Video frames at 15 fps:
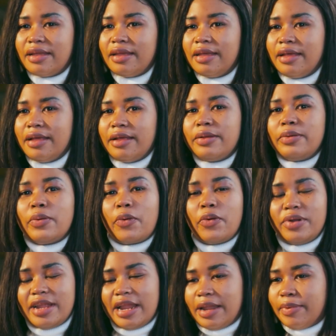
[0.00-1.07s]
Mm. Go
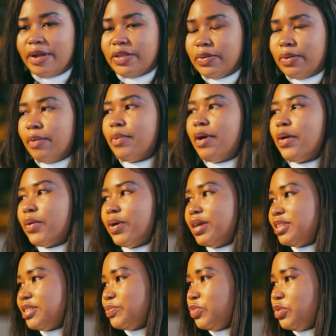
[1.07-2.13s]
na le batho ba bangwe
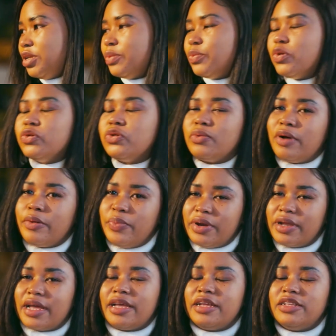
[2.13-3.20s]
as modimo tlo ba bringa